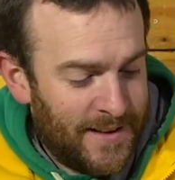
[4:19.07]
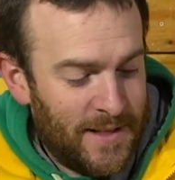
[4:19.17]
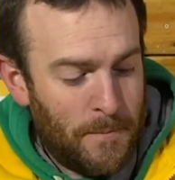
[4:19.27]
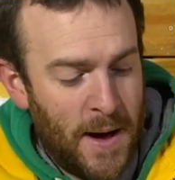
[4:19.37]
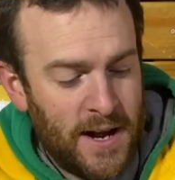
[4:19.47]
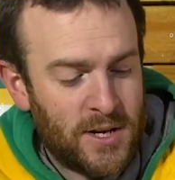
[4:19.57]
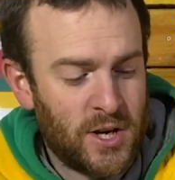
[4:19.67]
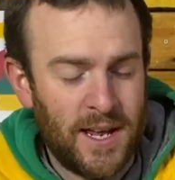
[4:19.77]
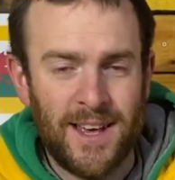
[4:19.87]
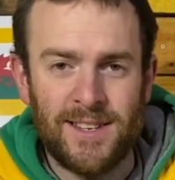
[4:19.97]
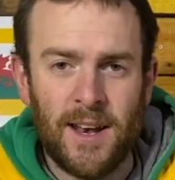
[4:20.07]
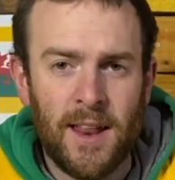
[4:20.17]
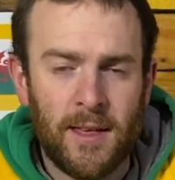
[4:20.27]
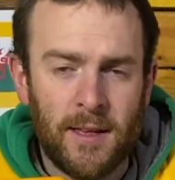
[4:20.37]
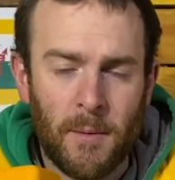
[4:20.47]
The battery is a
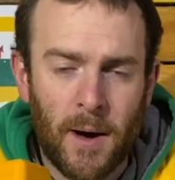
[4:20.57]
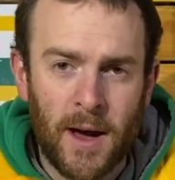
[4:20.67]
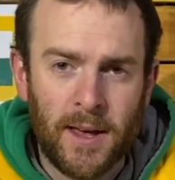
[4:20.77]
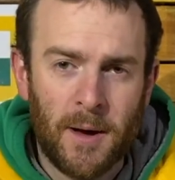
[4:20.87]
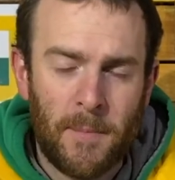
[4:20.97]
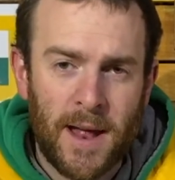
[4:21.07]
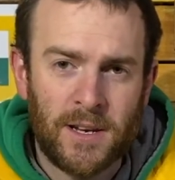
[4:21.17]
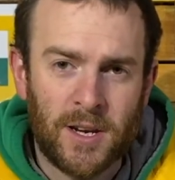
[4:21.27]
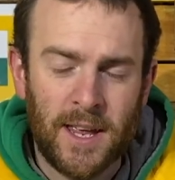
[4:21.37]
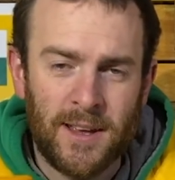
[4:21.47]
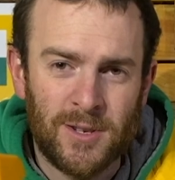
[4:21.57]
lithium ion battery,